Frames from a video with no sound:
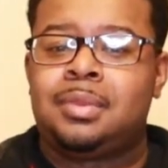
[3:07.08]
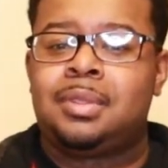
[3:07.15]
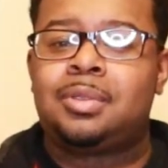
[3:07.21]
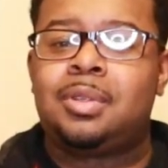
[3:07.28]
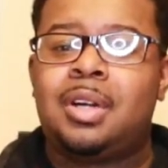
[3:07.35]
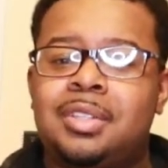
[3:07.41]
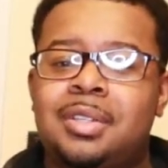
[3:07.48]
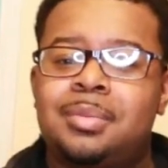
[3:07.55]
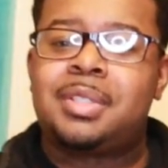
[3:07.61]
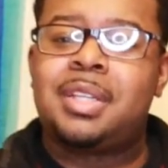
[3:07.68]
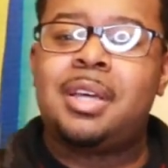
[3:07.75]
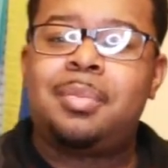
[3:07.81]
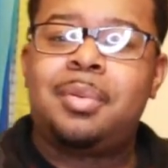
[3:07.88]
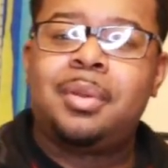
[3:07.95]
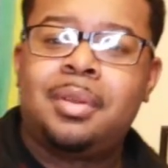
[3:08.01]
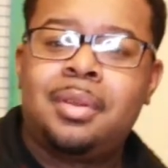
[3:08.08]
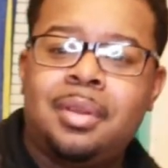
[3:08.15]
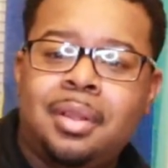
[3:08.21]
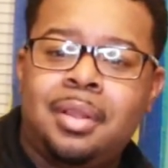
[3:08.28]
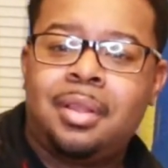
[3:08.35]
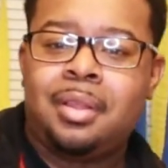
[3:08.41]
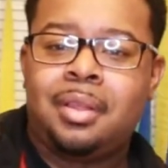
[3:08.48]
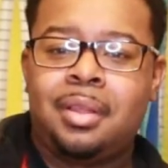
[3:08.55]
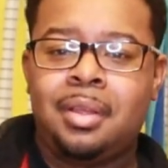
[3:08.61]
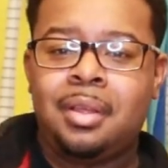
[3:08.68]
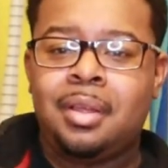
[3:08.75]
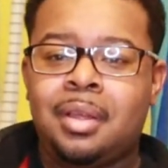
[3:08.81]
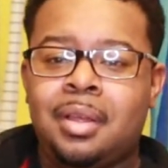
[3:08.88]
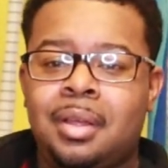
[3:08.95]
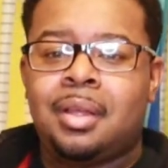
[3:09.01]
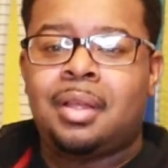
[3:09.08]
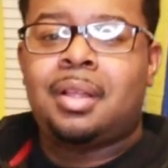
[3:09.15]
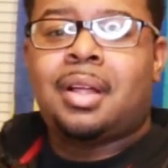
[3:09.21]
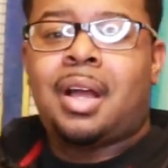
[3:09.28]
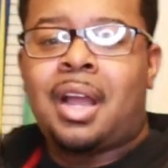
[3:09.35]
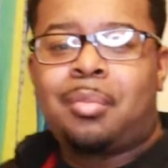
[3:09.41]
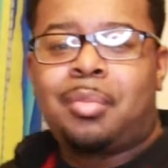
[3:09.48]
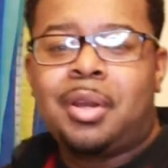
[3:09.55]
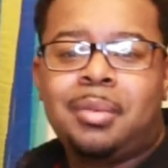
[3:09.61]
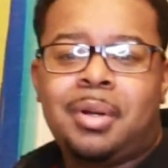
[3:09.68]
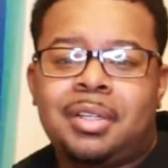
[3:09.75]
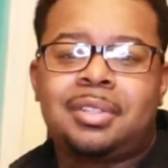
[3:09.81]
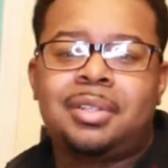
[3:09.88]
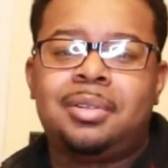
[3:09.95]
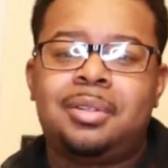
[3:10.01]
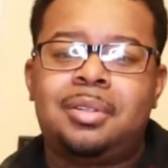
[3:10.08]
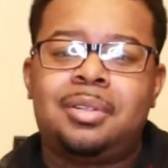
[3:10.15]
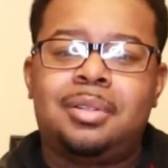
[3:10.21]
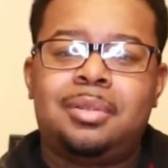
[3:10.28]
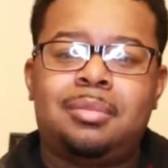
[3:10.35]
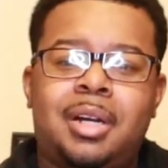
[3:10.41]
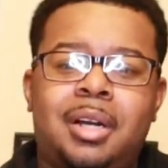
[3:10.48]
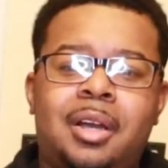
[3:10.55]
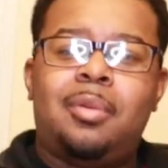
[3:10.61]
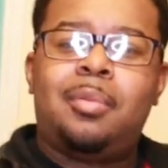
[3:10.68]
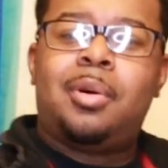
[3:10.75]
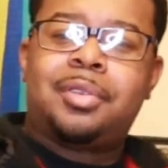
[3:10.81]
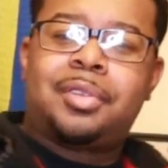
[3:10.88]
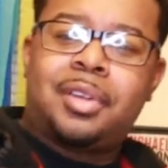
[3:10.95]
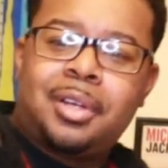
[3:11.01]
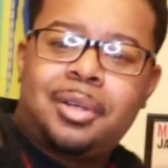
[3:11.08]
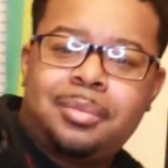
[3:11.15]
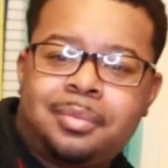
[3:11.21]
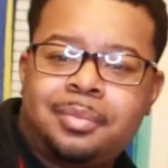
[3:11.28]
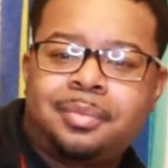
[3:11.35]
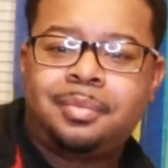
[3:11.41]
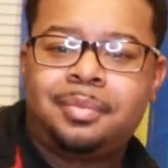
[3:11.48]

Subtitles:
So as I'm stepping, I can bring my elbows up,